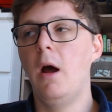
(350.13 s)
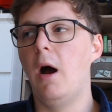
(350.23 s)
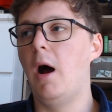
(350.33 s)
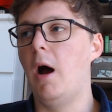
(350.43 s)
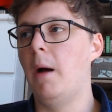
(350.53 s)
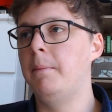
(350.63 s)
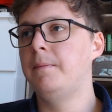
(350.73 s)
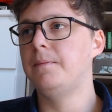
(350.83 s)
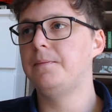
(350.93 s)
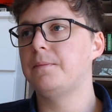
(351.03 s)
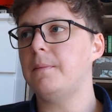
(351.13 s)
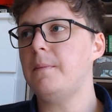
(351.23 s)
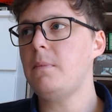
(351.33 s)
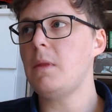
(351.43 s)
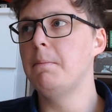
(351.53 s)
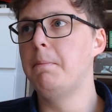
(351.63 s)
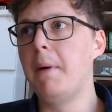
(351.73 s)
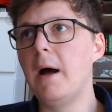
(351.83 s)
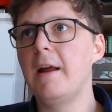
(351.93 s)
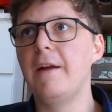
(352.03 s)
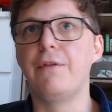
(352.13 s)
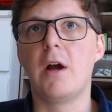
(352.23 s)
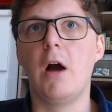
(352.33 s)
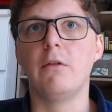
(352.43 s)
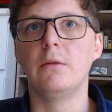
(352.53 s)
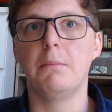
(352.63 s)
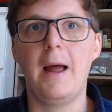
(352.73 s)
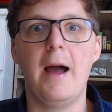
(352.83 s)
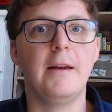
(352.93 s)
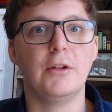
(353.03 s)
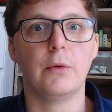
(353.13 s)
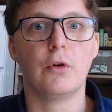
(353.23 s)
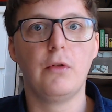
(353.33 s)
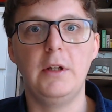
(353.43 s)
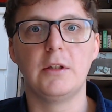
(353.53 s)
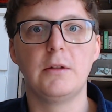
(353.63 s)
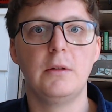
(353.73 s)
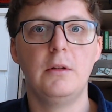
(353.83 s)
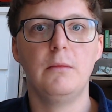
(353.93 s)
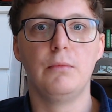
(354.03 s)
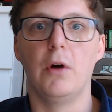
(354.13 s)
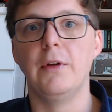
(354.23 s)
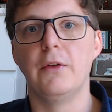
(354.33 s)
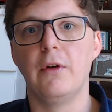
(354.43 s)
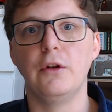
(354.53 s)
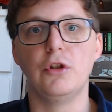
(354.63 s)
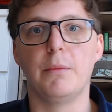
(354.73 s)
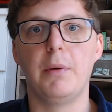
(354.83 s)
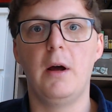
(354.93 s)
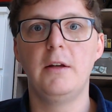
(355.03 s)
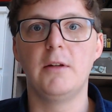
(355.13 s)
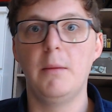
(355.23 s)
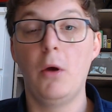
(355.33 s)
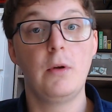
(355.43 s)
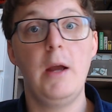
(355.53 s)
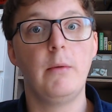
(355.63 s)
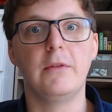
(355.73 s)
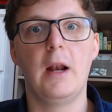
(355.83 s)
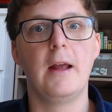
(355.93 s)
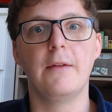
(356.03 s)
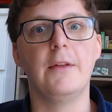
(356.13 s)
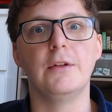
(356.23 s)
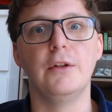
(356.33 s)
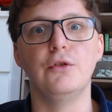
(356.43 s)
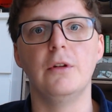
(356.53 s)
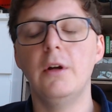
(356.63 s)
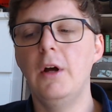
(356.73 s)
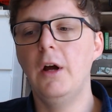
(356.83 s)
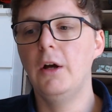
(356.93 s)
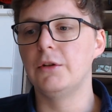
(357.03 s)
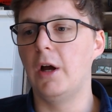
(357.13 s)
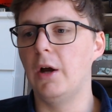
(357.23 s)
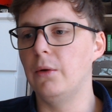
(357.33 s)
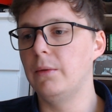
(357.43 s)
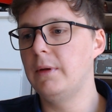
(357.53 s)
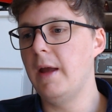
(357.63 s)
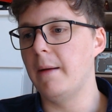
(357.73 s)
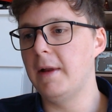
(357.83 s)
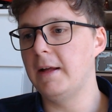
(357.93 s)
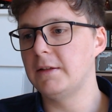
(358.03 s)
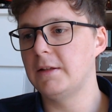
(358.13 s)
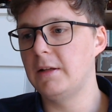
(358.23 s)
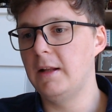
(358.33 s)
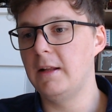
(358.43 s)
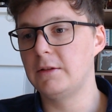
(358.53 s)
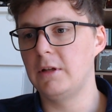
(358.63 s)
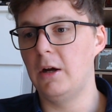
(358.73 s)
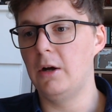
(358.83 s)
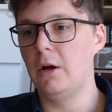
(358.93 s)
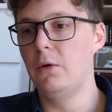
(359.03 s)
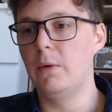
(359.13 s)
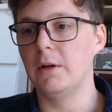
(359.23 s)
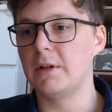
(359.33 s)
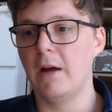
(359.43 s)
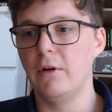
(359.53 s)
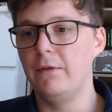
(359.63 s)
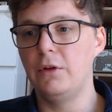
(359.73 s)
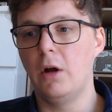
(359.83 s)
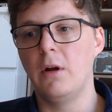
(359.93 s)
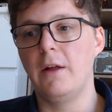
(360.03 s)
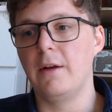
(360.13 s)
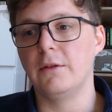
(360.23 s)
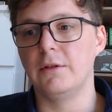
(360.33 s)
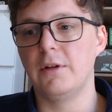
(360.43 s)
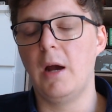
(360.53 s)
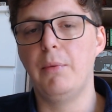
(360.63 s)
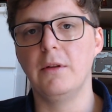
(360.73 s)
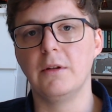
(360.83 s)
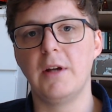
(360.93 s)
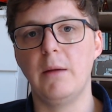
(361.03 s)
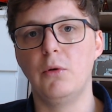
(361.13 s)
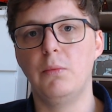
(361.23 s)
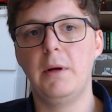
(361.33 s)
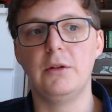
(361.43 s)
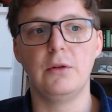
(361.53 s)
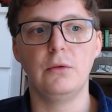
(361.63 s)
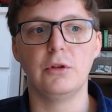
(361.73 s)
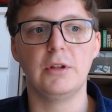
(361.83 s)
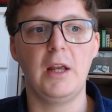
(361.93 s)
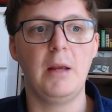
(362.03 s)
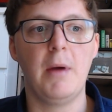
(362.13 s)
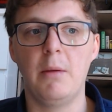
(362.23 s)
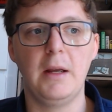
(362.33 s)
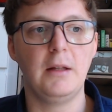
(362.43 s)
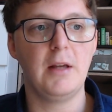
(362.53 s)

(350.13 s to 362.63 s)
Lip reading: But if the current plan is to increase profits for energy suppliers, I'm okay with delaying that decision. So yeah, let's all work together. If you don't like the answers that I put in the table, please do just email me,